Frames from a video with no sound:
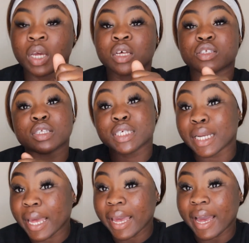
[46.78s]
So
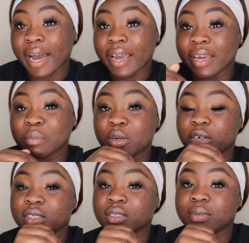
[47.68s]
today I am
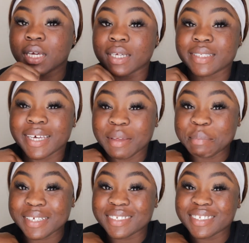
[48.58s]
going to be
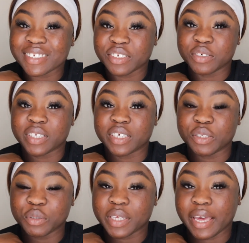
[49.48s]
attempting to do the
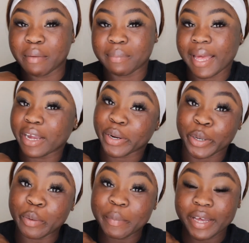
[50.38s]
UK black
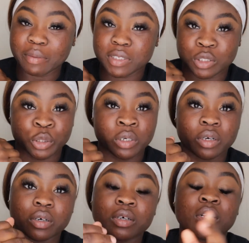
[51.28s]
girl makeup
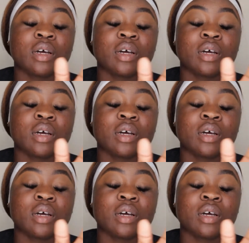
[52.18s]
tutorial.